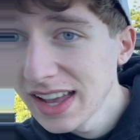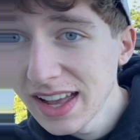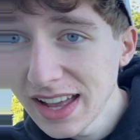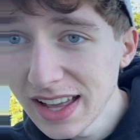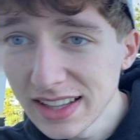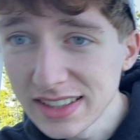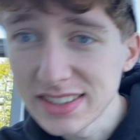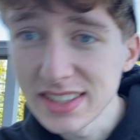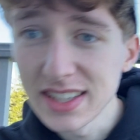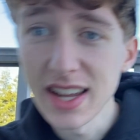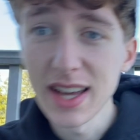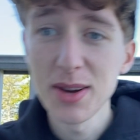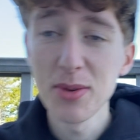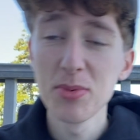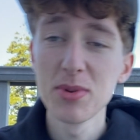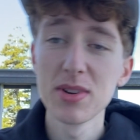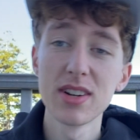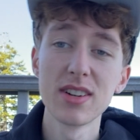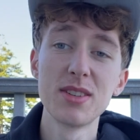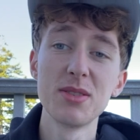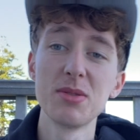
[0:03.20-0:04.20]
and today we
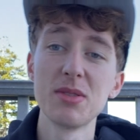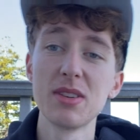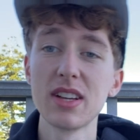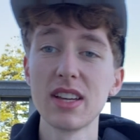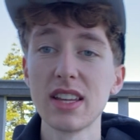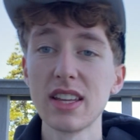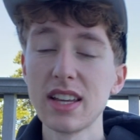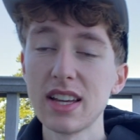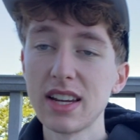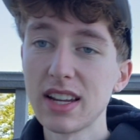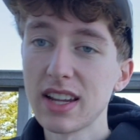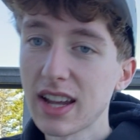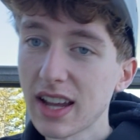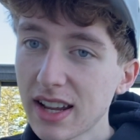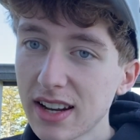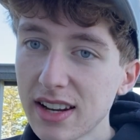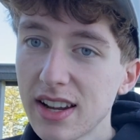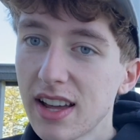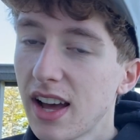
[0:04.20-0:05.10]
are doing, yet again,